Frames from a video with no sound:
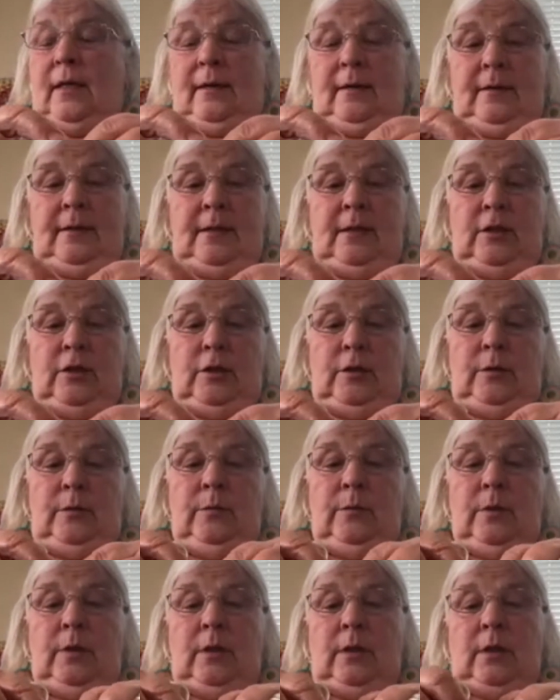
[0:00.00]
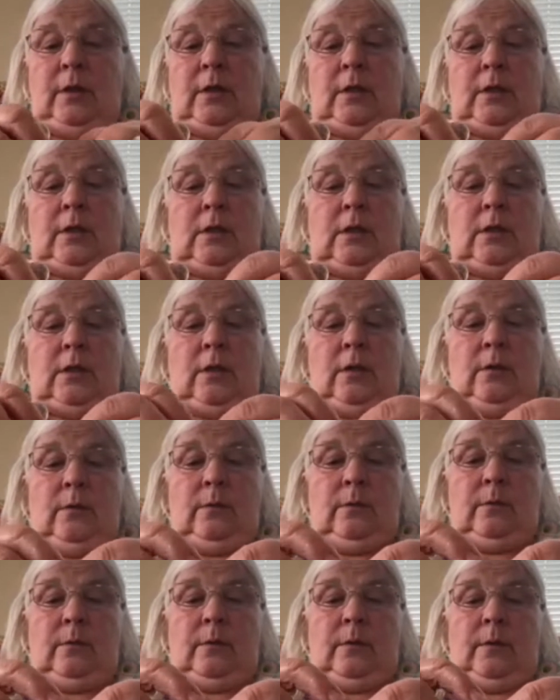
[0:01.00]
I do.
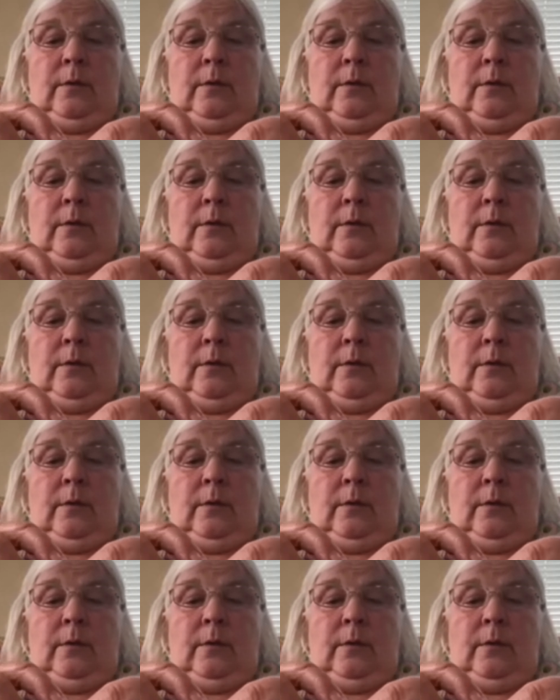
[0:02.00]
So